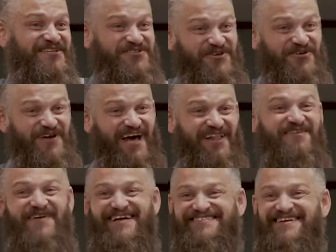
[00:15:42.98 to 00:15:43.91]
to
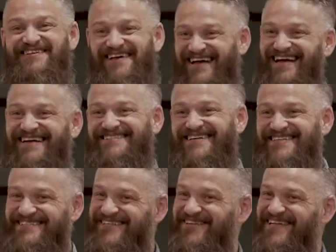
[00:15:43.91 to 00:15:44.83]
elevate
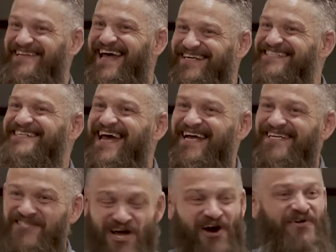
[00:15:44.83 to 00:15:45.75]
to the next
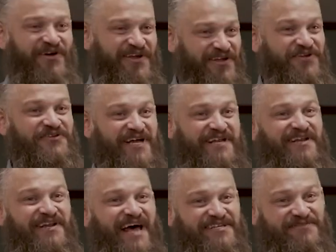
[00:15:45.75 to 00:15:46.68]
stage? No, you
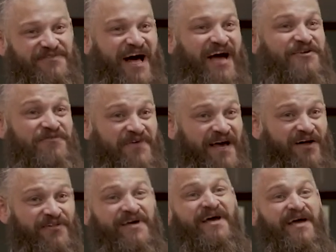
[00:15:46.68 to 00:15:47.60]
didn't. As a fly, you
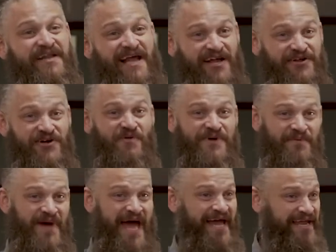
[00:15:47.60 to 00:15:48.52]
failed. Now you're going to be a
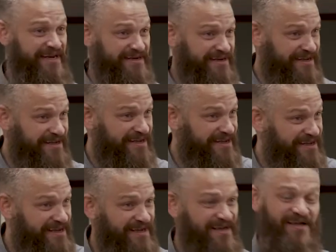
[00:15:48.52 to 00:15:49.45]
maggot.
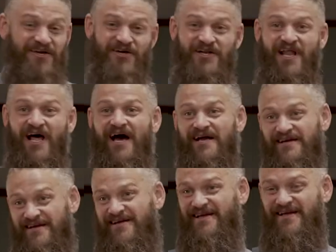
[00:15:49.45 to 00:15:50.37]
Good luck.
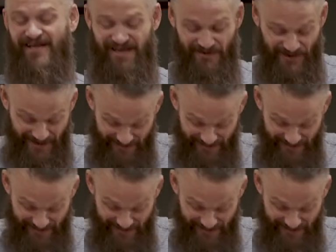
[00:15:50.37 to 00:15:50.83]
Anyway,